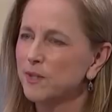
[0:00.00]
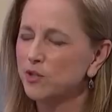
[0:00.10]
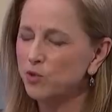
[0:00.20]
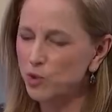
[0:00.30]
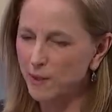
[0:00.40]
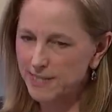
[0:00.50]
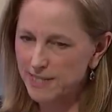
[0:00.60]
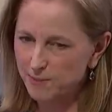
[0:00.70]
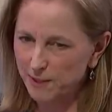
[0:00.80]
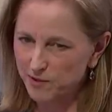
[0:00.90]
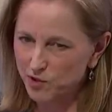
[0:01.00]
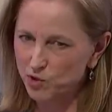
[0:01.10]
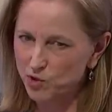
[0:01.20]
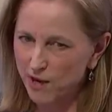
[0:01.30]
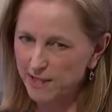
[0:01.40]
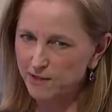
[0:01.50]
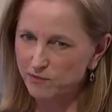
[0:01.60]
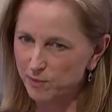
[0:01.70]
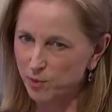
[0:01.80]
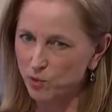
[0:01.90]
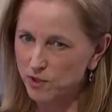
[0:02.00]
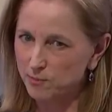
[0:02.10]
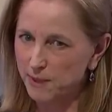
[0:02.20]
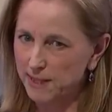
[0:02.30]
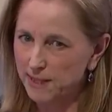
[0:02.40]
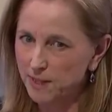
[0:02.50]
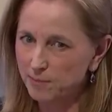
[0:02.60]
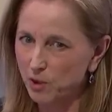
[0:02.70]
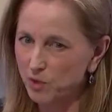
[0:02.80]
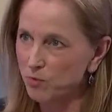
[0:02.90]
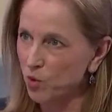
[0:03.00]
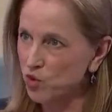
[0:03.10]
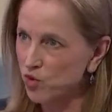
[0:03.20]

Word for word: So do you anticipate the Sue Gray report to be both more